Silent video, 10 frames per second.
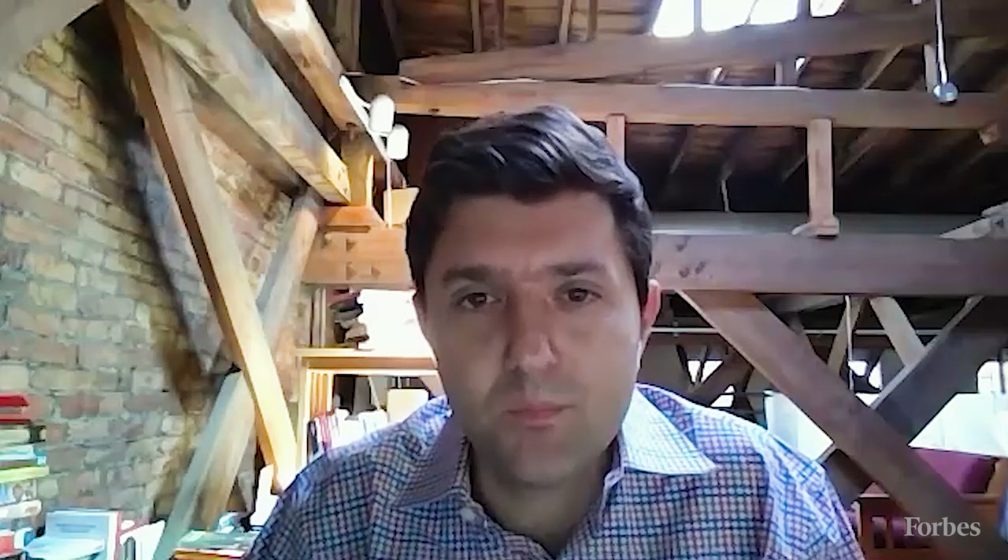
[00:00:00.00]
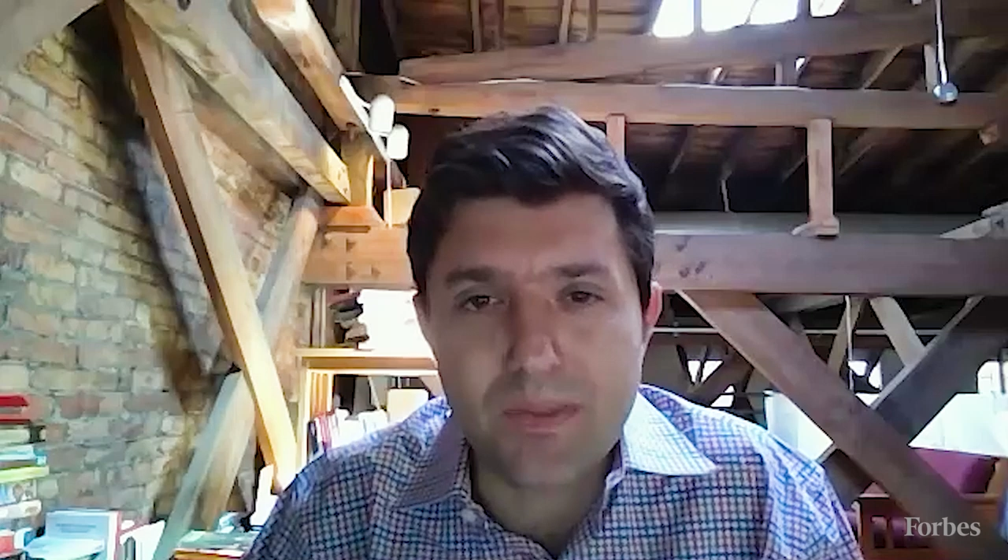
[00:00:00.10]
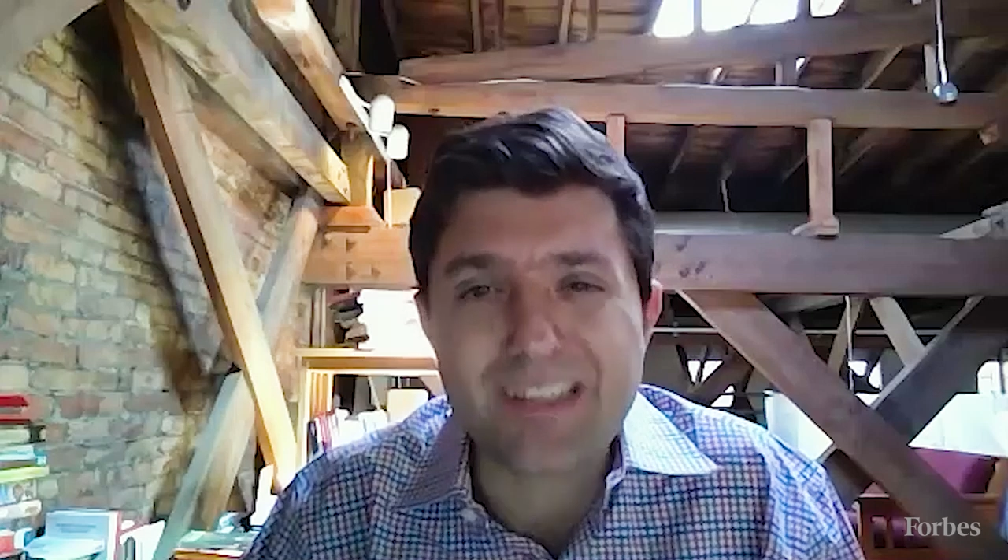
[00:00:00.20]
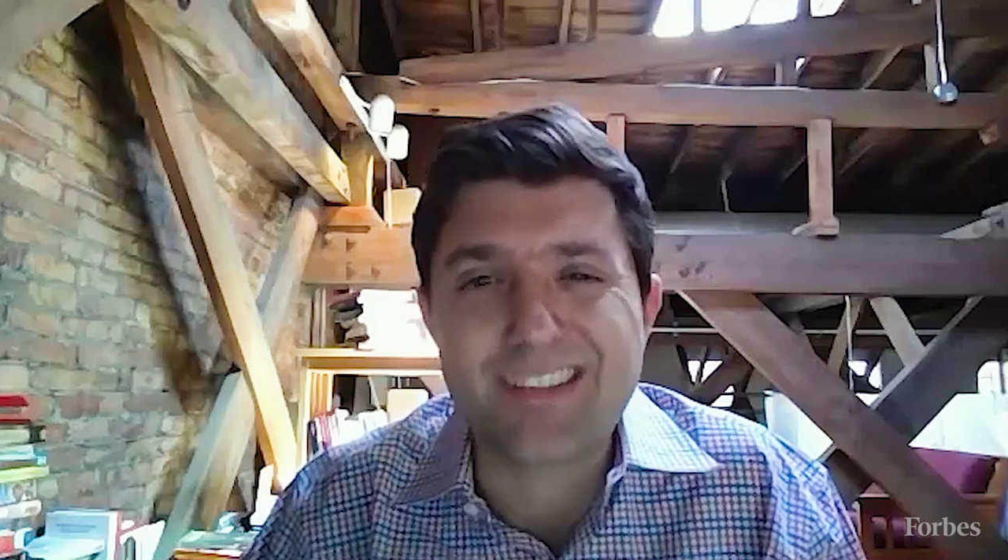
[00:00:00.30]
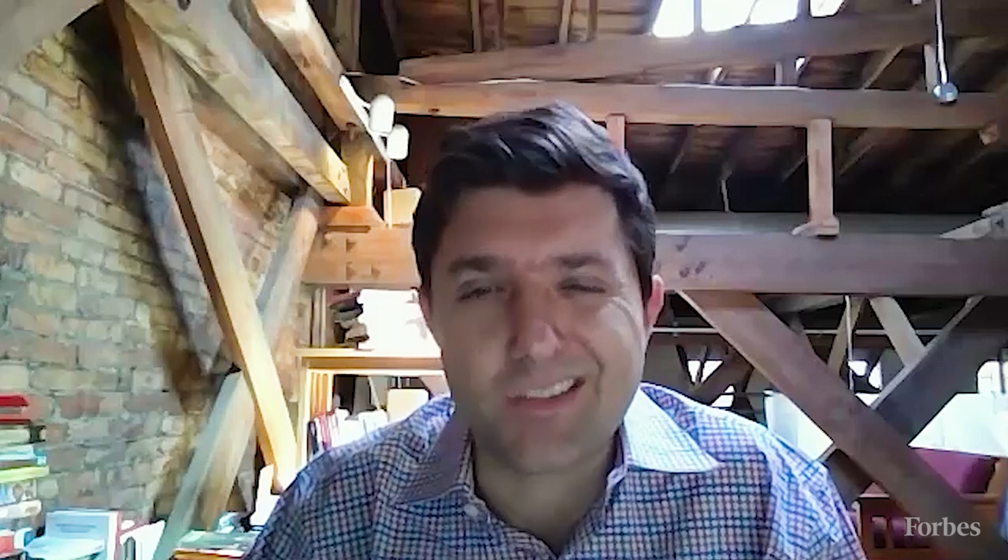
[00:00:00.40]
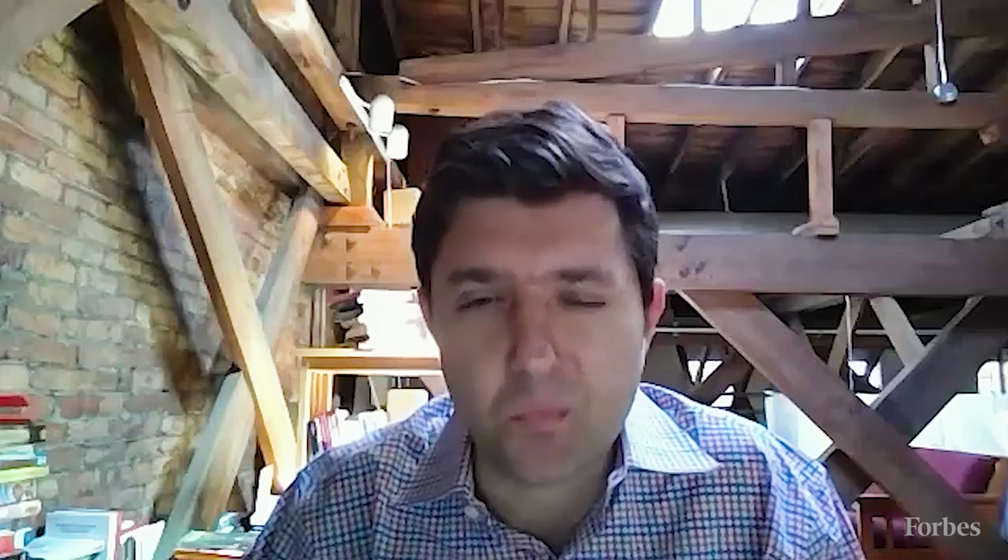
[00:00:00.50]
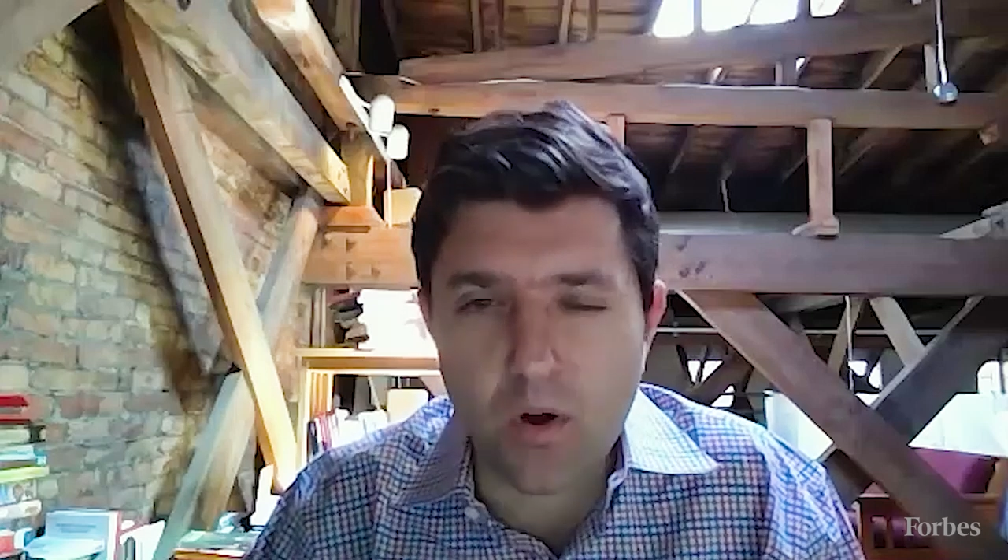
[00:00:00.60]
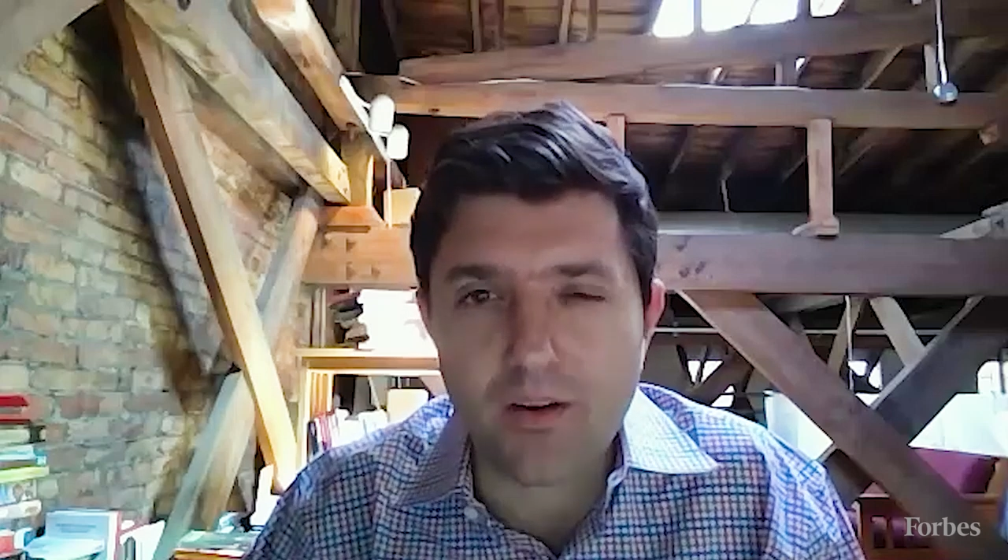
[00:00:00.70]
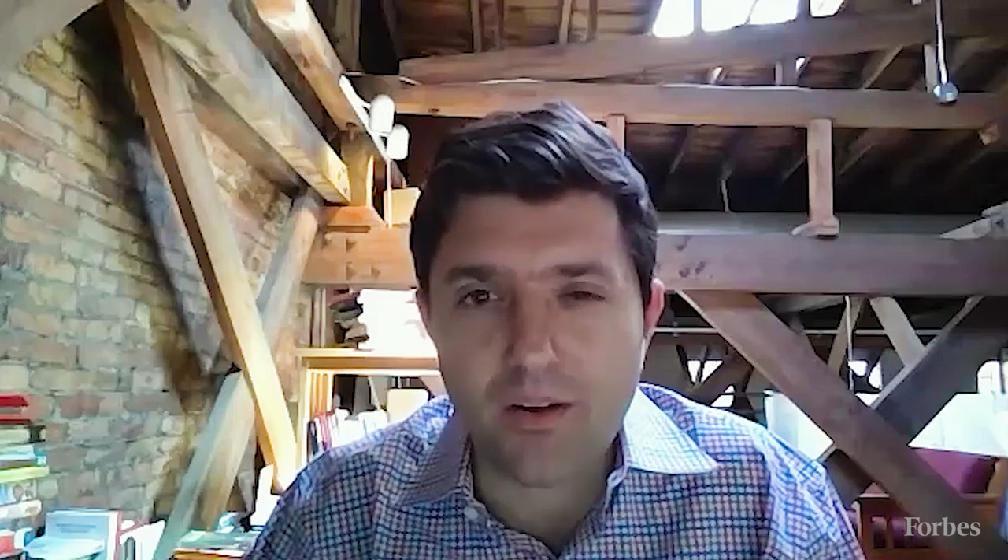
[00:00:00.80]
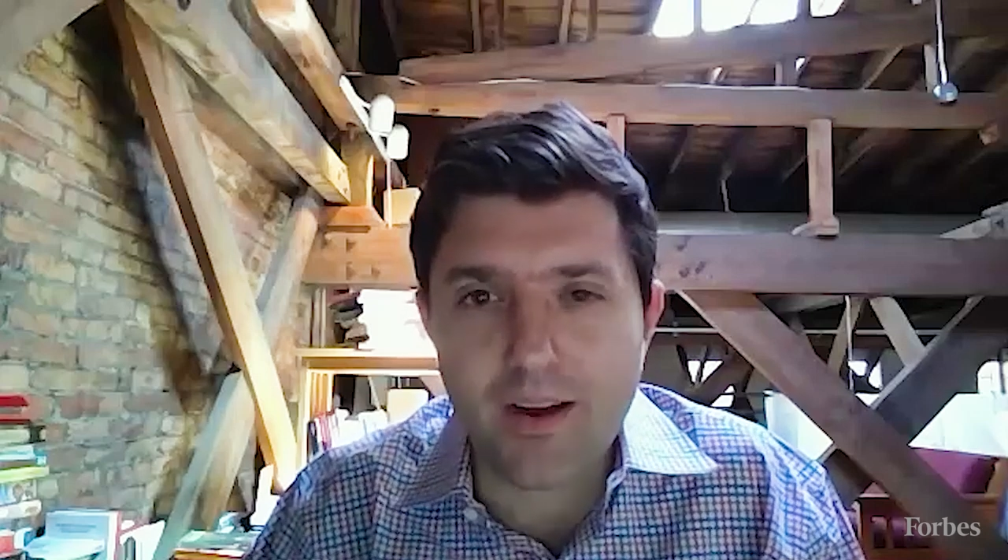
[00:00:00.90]
business
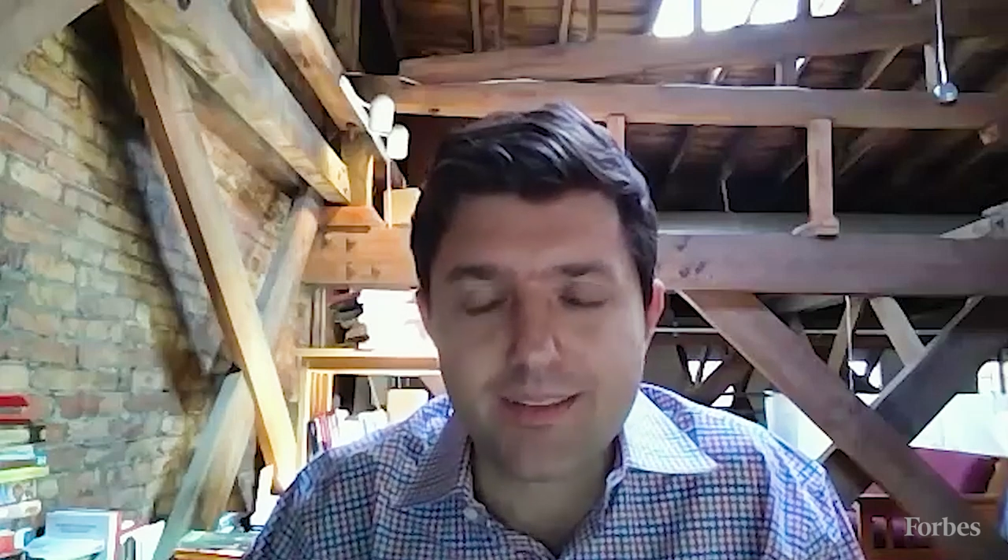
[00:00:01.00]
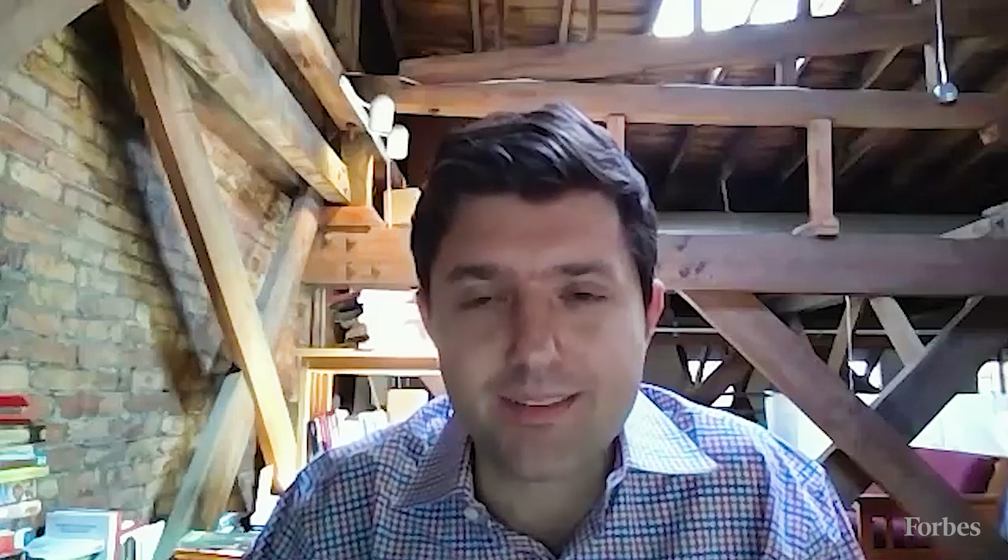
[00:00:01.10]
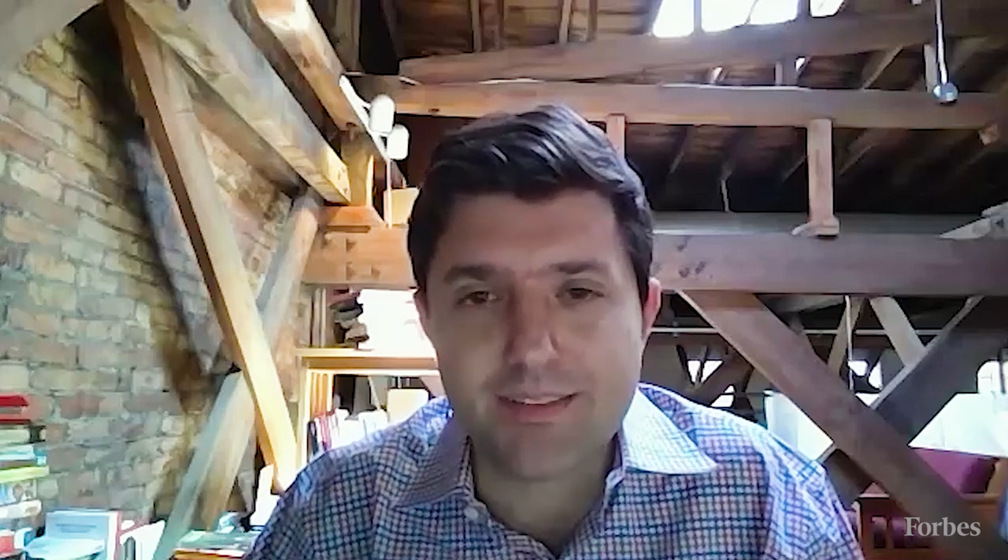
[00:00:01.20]
progress.